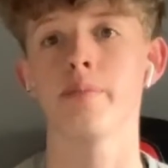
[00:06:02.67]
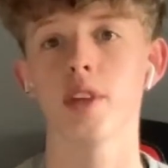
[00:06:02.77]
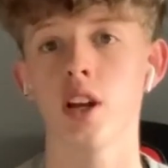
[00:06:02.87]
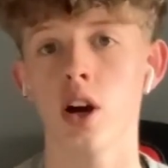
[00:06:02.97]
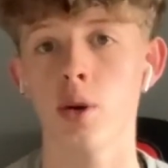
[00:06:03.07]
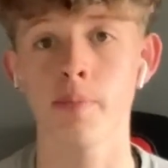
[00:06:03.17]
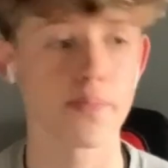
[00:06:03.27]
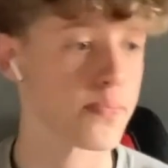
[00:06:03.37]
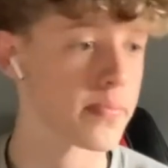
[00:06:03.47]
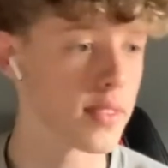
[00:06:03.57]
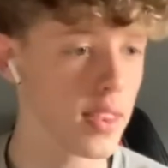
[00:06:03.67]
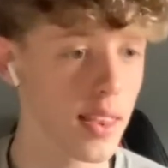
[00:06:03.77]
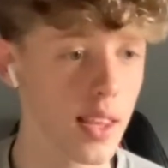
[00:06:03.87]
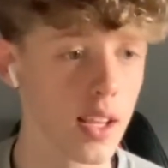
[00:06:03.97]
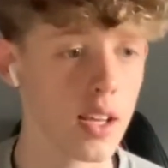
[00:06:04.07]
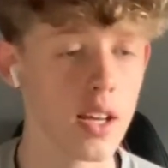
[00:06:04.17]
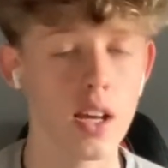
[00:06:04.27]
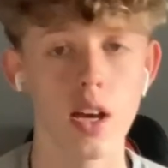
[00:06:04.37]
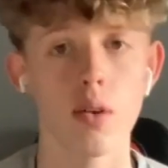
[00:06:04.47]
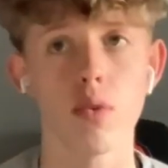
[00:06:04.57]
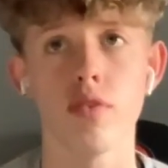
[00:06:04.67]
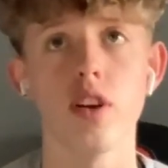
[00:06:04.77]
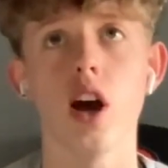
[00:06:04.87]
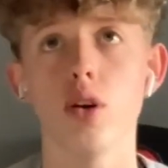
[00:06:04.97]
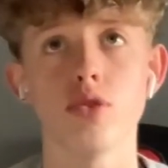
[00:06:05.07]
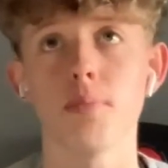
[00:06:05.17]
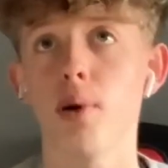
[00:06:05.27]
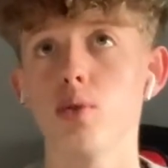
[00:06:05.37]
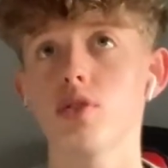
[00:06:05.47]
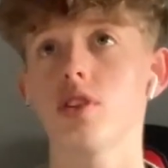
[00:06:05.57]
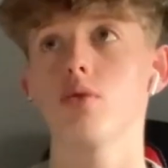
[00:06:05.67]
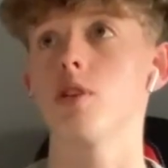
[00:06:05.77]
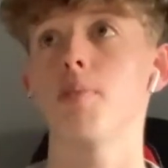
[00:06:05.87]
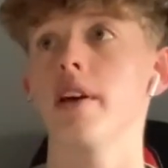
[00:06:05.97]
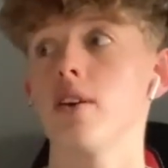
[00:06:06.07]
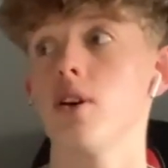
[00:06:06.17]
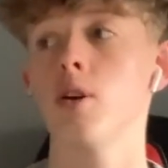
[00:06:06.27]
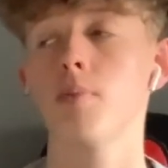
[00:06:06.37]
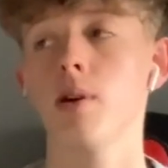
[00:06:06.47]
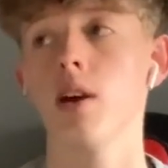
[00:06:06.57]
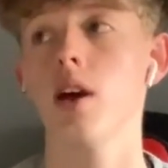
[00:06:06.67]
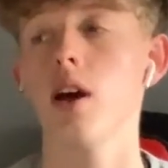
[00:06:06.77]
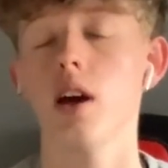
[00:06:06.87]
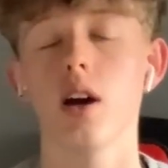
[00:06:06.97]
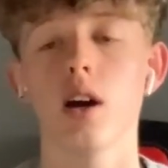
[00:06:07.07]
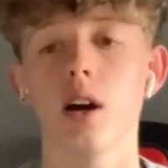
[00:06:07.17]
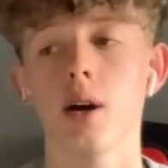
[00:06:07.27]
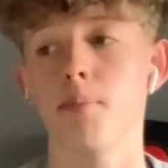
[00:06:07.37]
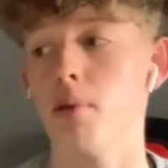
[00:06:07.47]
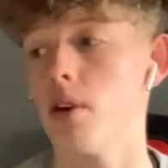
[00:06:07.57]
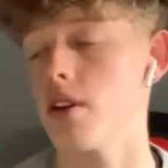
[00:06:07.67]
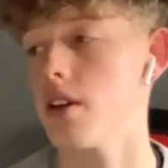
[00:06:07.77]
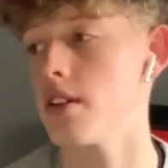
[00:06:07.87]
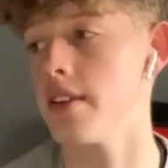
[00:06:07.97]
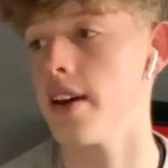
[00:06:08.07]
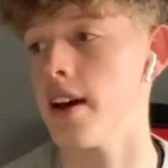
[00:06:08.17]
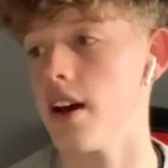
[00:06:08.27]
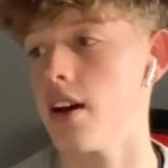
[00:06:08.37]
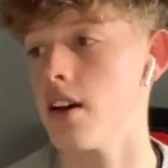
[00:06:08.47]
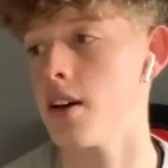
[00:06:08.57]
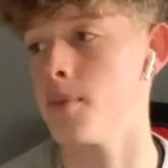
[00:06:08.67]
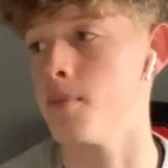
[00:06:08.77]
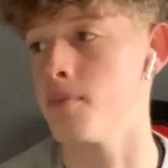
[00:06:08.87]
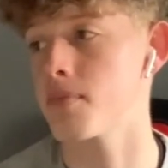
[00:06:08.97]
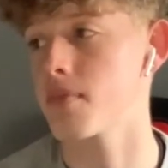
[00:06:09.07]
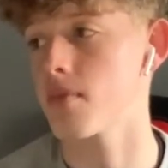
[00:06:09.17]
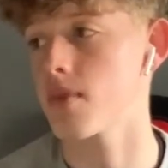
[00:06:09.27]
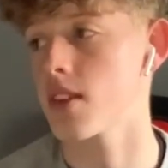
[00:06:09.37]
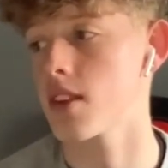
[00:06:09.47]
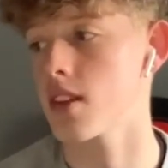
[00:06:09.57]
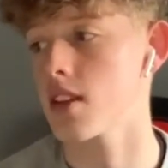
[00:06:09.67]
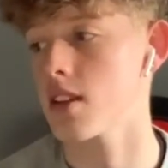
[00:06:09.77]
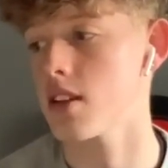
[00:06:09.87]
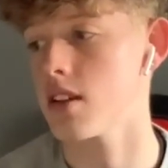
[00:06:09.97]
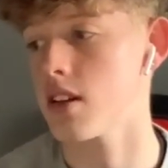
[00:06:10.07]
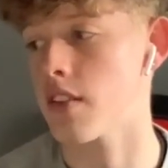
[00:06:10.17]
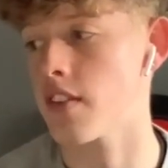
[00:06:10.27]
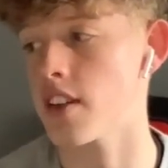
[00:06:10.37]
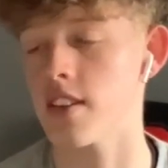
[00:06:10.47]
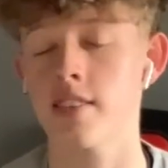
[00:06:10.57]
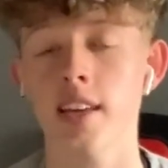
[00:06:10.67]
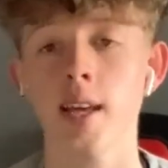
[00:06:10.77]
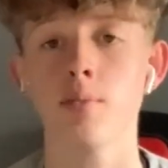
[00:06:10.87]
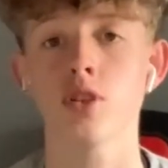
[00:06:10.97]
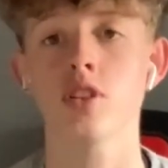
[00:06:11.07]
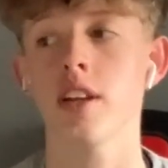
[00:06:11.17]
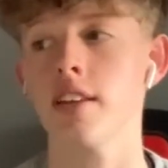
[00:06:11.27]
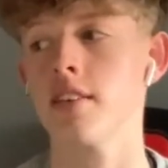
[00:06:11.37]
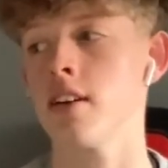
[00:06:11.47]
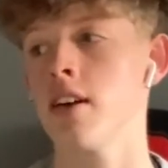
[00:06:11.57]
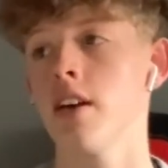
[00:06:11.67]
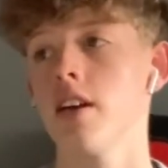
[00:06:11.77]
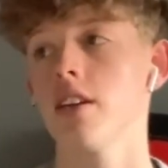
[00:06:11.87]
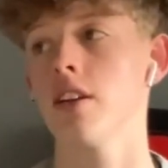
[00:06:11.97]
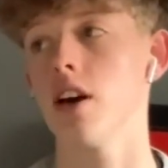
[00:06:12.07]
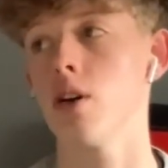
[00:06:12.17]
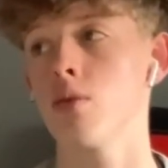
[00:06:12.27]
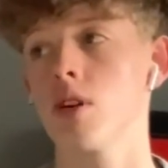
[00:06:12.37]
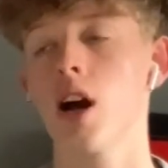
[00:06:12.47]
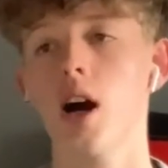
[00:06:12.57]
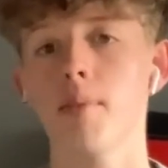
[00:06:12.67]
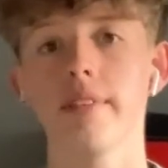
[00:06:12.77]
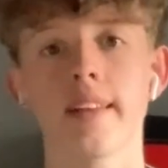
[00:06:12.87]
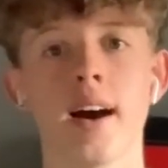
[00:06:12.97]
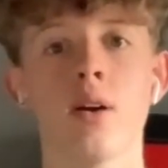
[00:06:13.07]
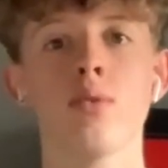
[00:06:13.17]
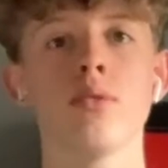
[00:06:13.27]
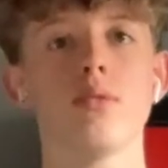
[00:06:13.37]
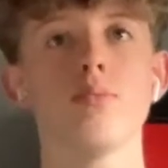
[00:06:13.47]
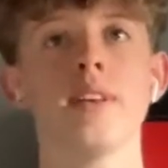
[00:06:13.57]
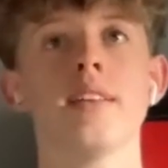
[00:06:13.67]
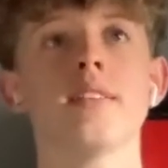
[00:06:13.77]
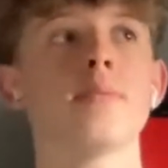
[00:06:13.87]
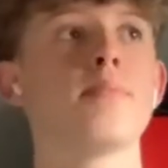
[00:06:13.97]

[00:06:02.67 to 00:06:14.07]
you know, with loads of points still to pick up. But yeah, I think the team just need to, you know, calm it down. We need to